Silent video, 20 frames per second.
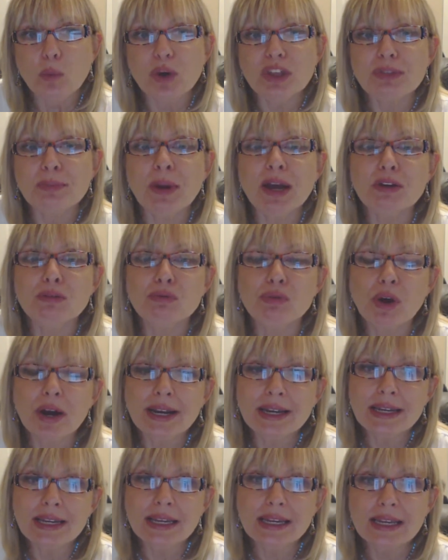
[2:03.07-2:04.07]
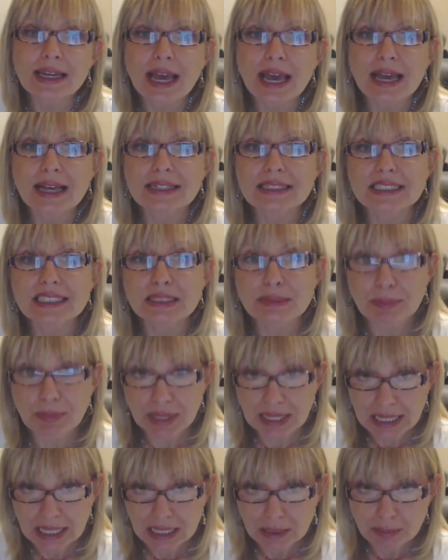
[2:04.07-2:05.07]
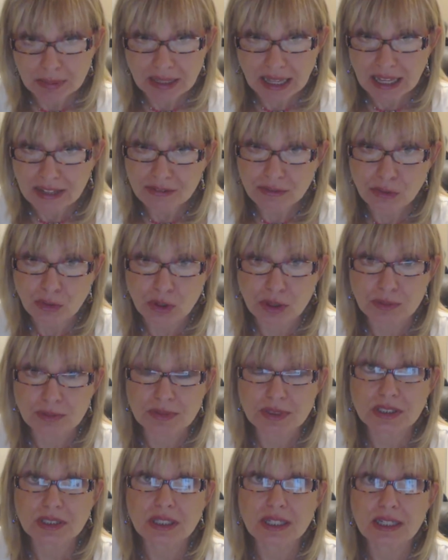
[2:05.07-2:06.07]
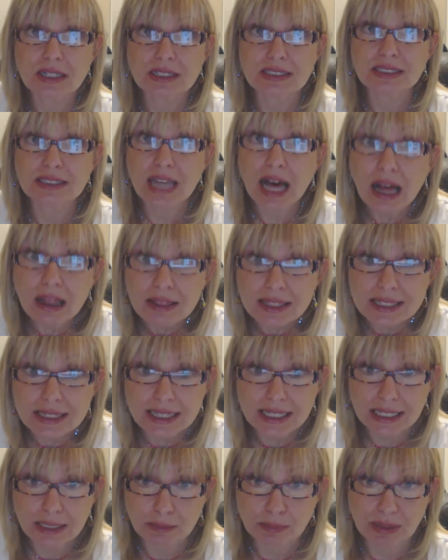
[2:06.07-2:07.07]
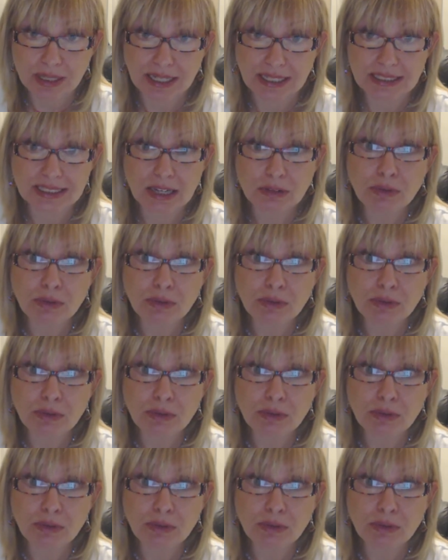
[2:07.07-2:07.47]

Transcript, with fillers: With my writing and speaking platforms solidly in place,